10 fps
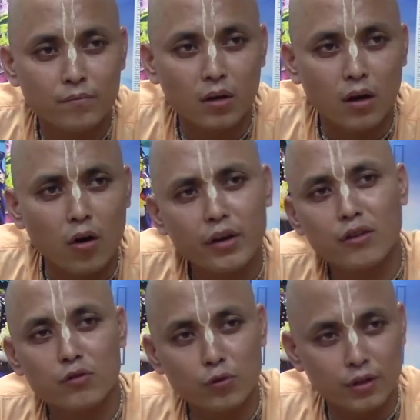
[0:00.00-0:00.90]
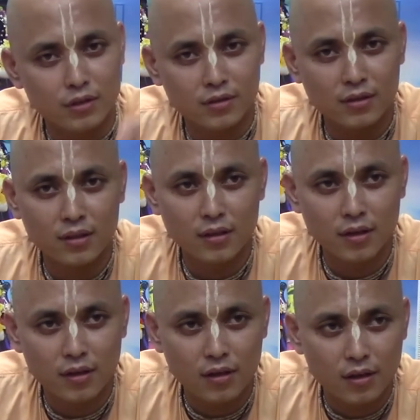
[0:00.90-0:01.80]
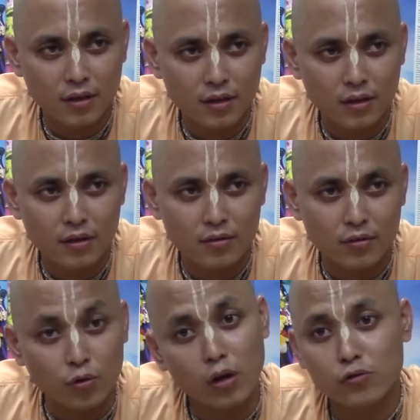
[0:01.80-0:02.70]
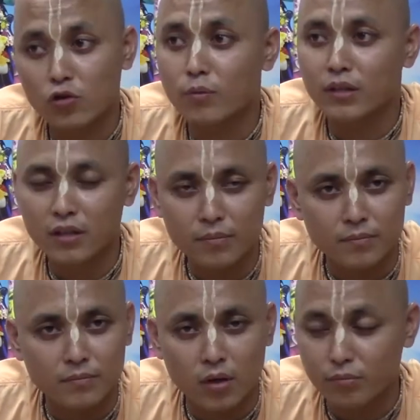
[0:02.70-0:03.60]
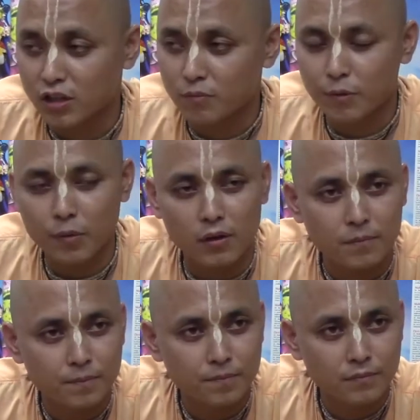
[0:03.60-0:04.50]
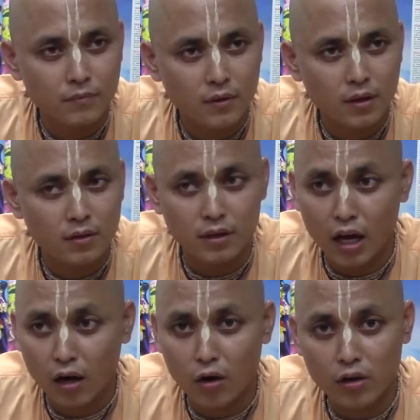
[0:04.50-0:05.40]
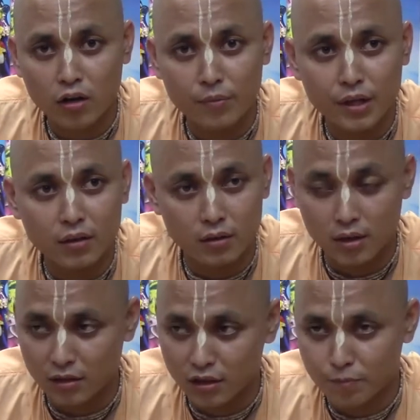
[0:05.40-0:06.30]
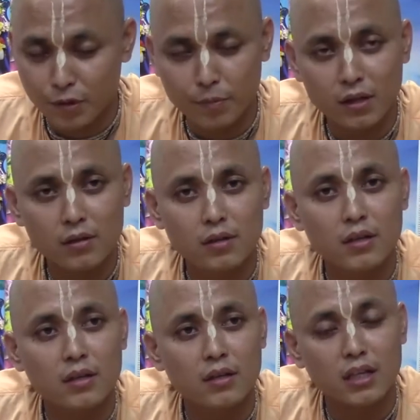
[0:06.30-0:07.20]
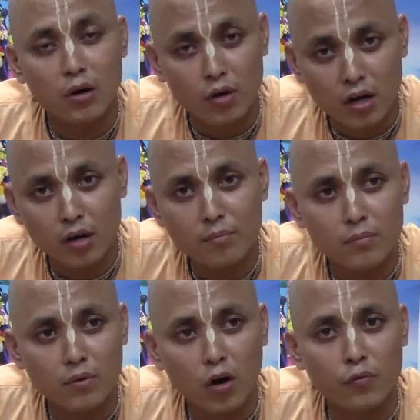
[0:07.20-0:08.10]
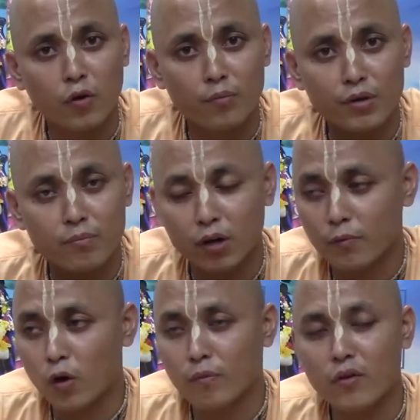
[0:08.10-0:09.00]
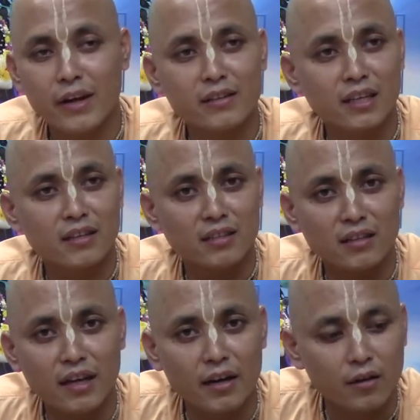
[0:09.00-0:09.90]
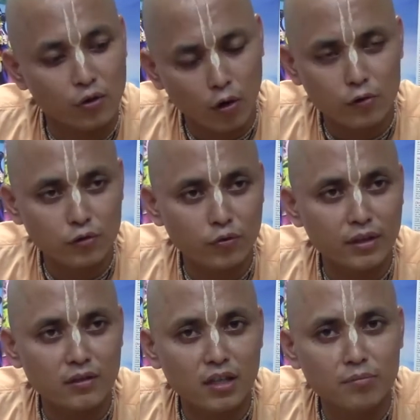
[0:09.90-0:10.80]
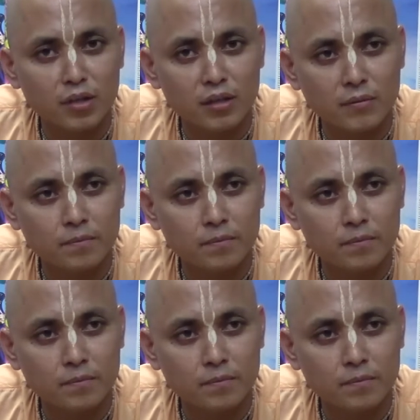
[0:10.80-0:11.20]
But how can you do this? You are also among them, these people. They are not coming, these people, they have come not for me but for my wealth and this and that. You are also doing the same thing.